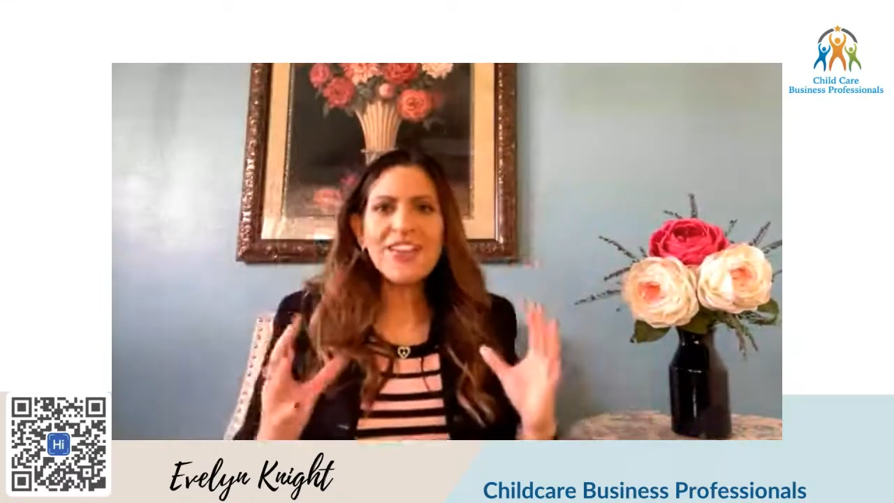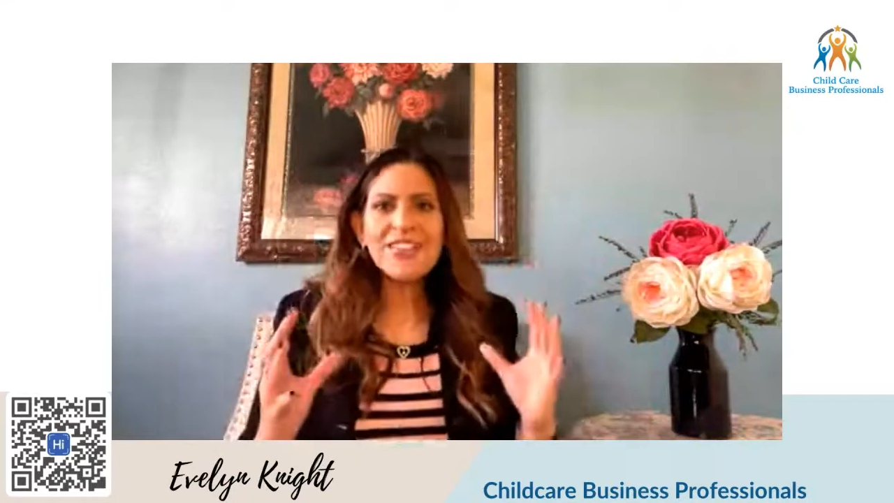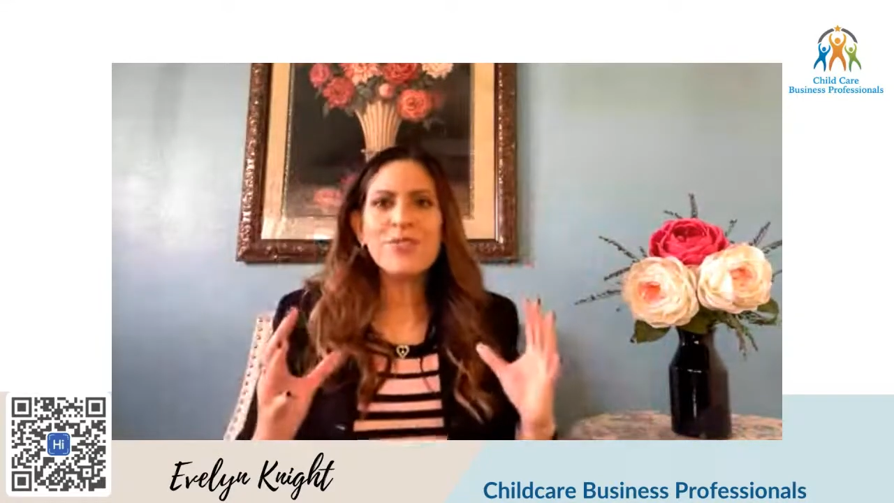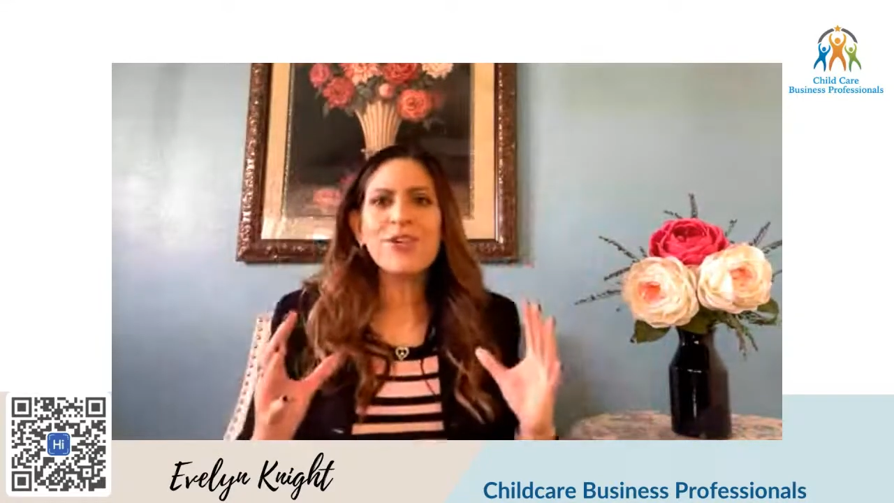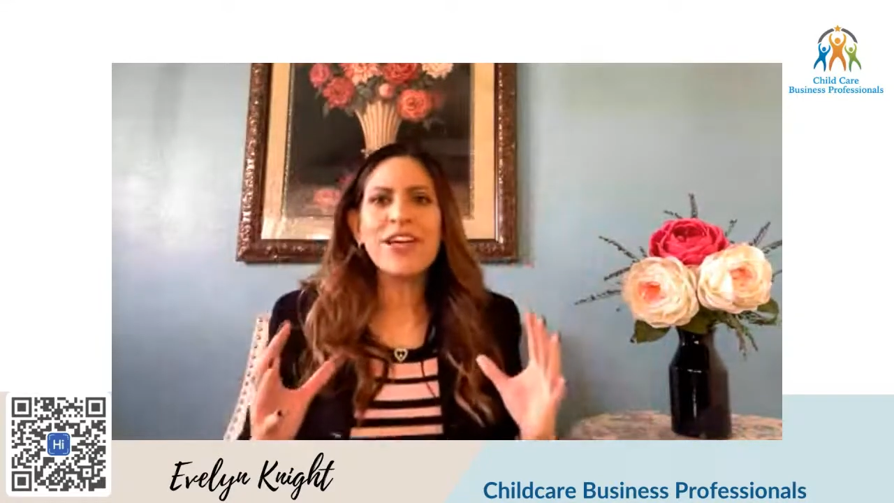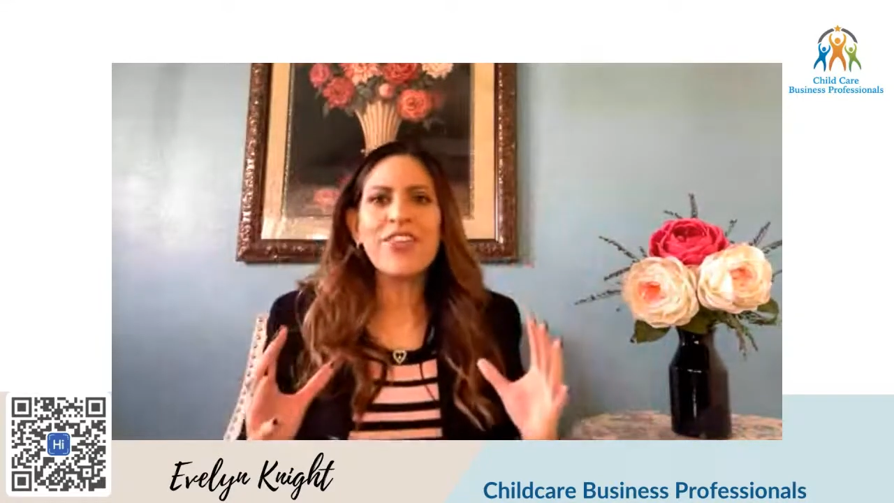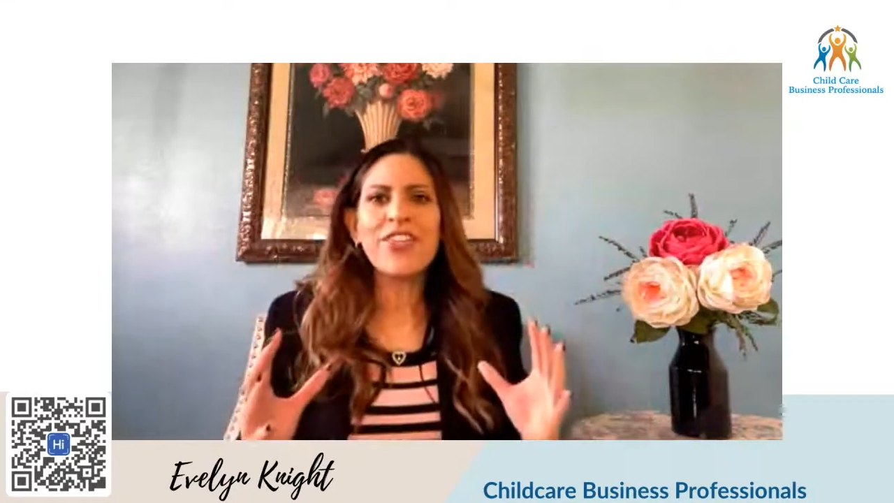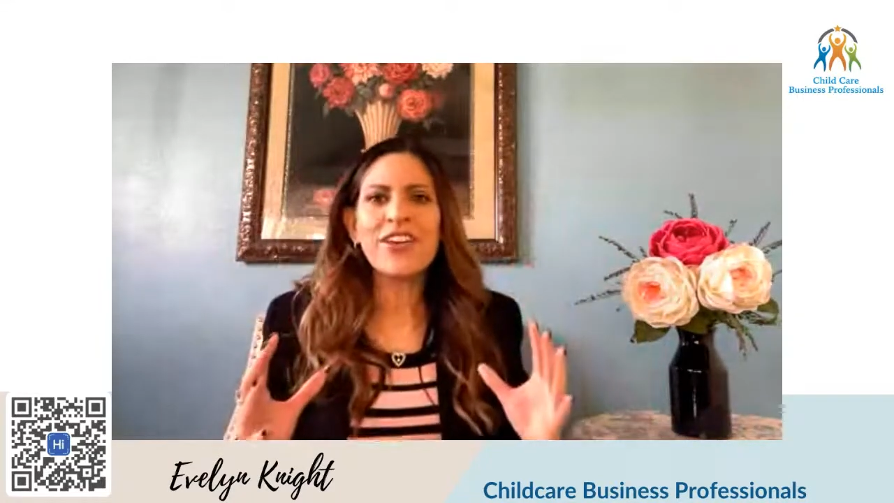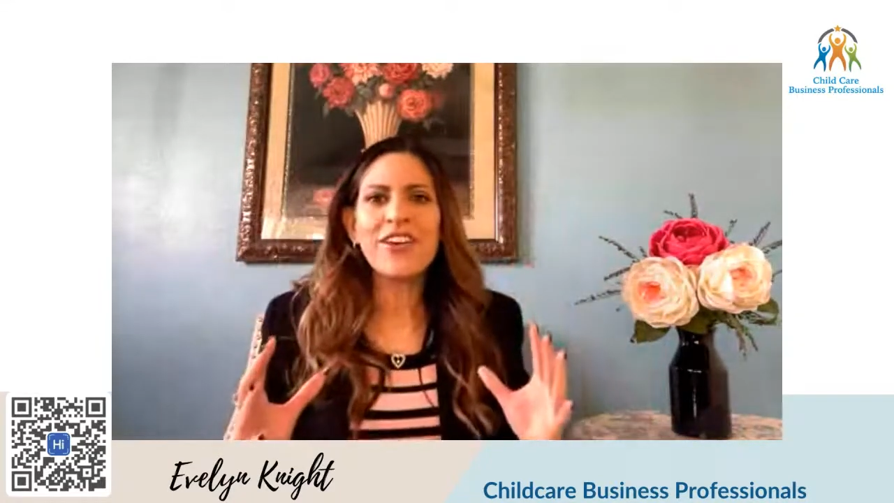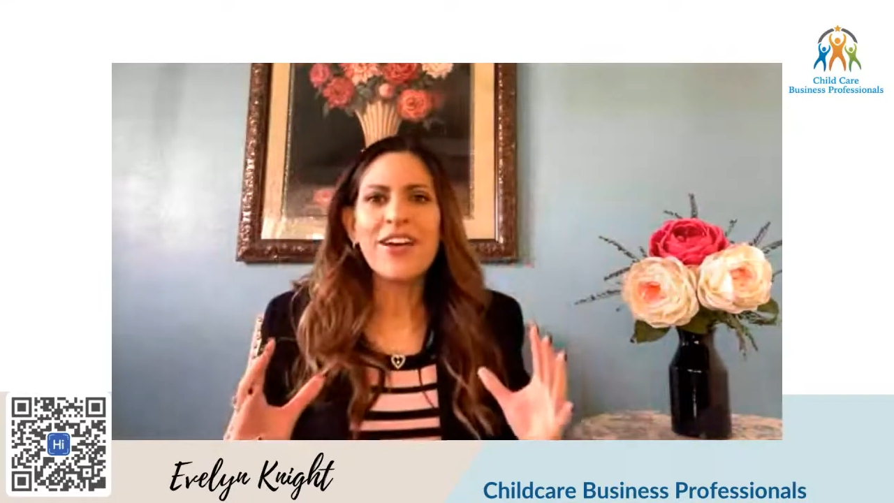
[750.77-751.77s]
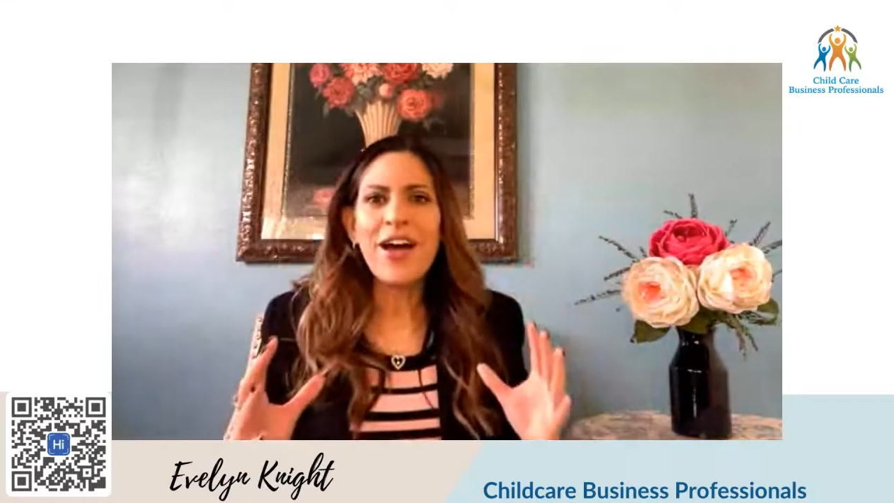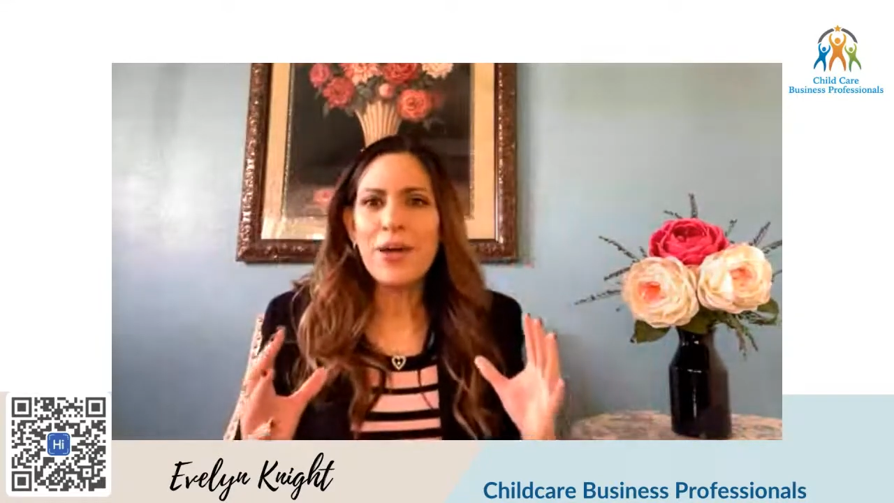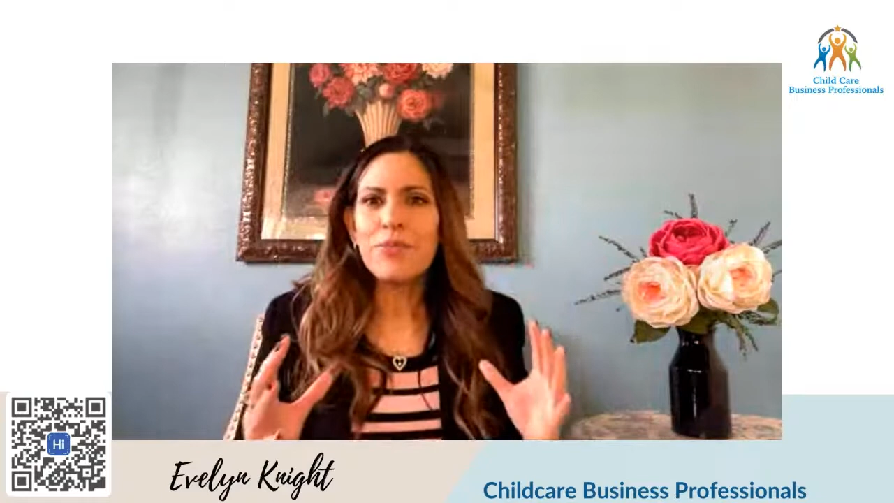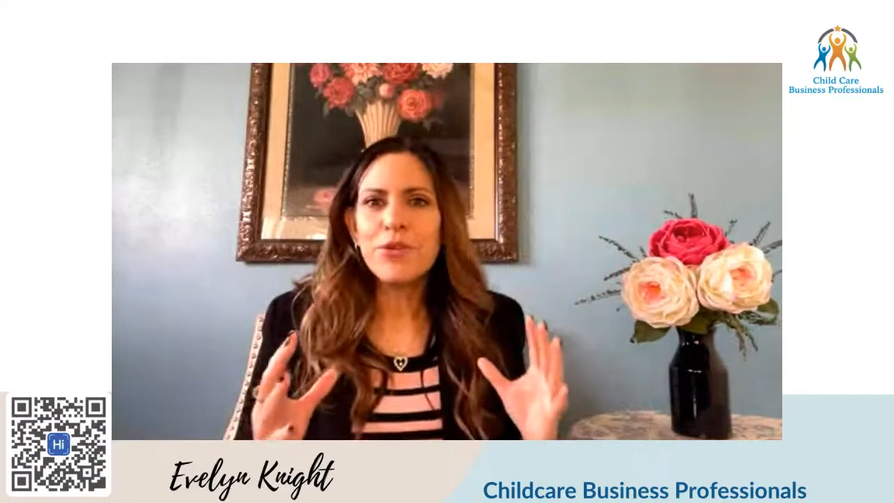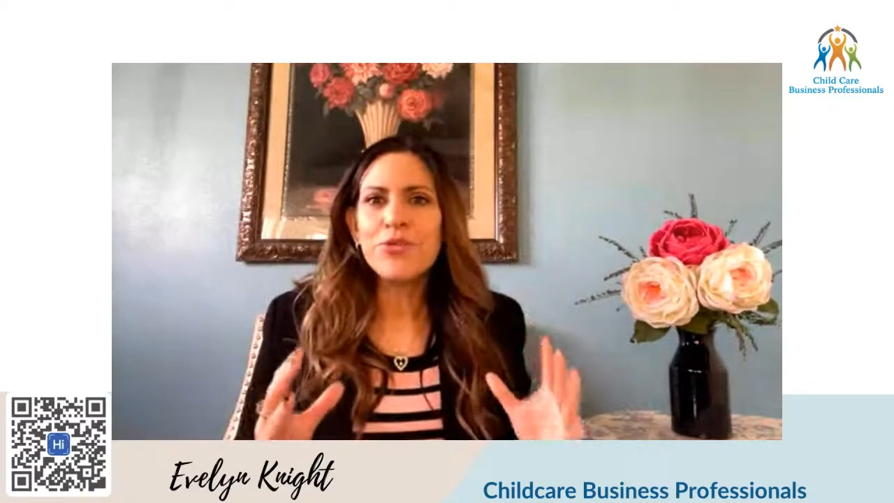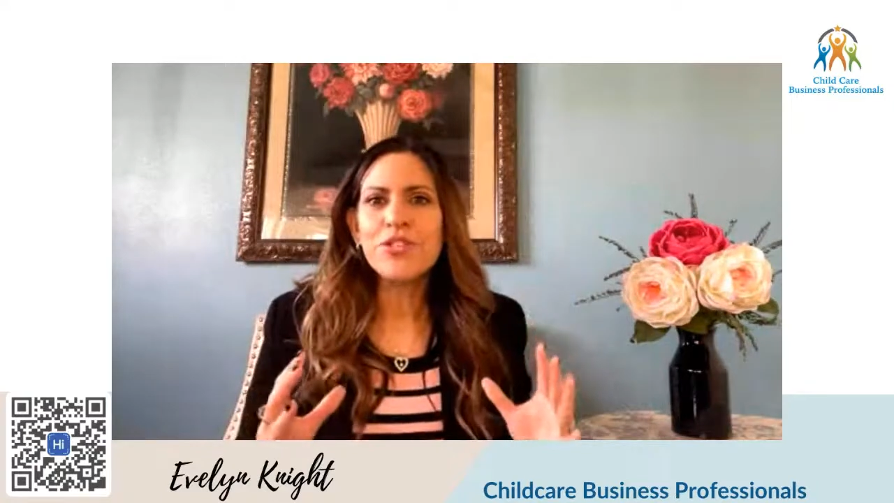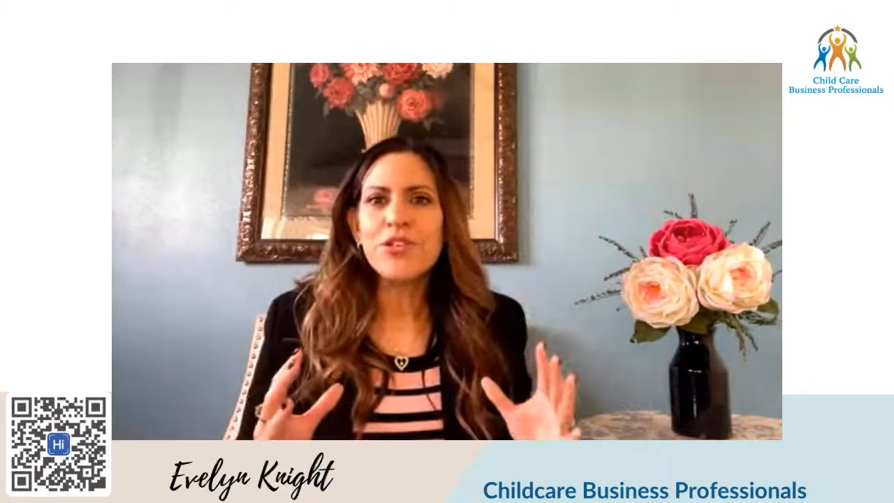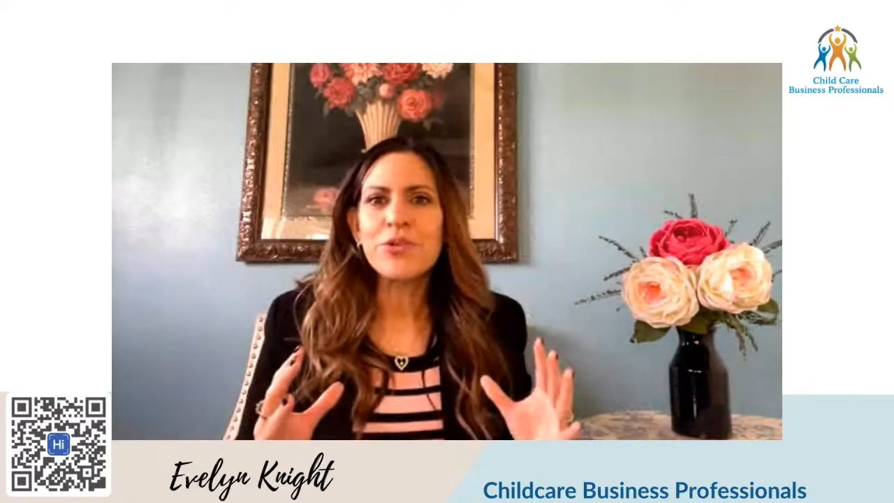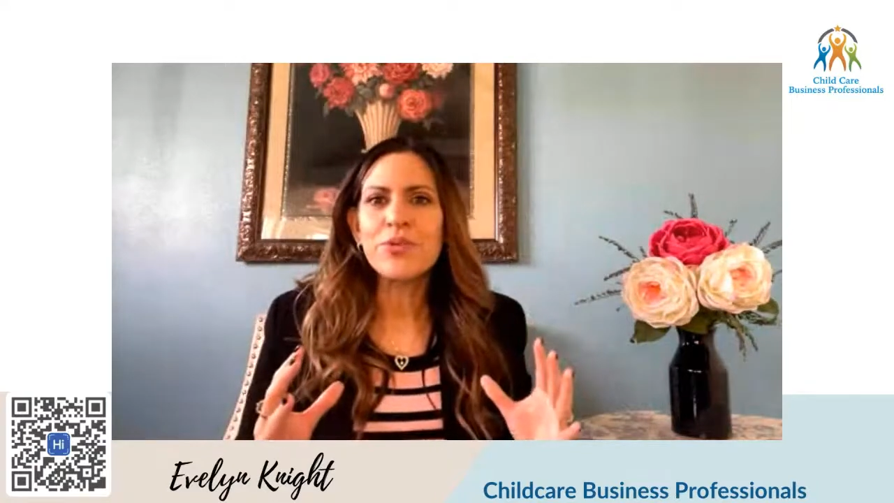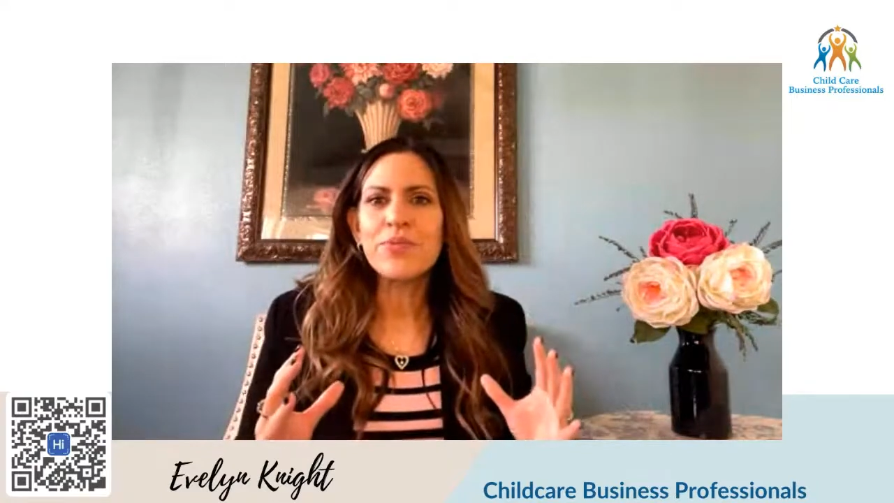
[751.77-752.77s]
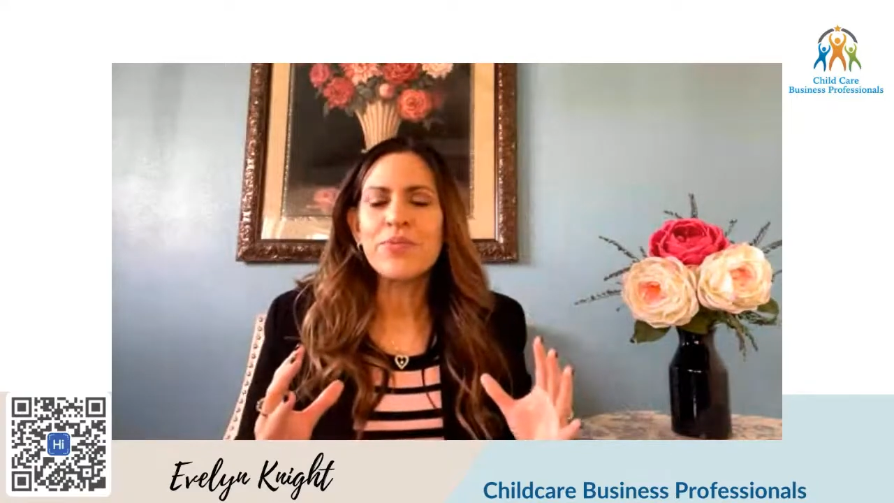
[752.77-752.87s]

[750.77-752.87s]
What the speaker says: is the work ethic I'm used to.